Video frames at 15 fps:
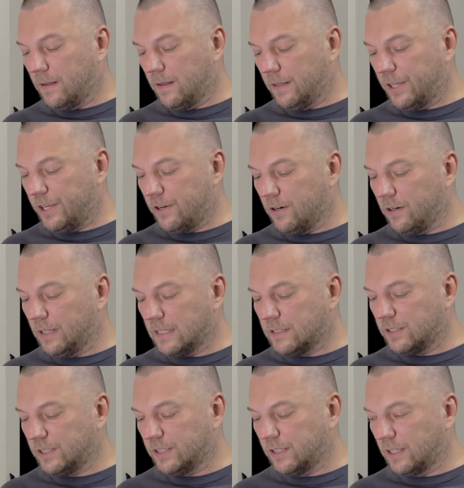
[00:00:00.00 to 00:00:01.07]
here, let's
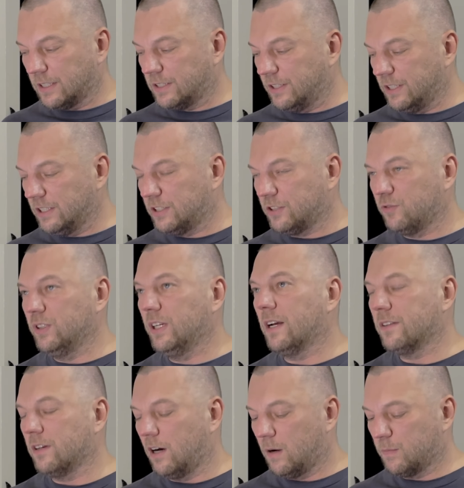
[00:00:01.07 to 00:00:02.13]
discuss these three
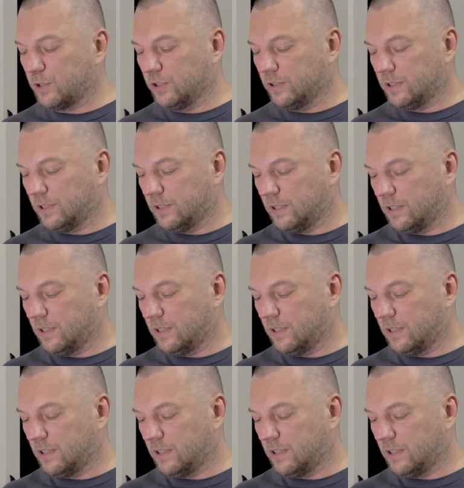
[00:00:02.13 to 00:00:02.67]
other options.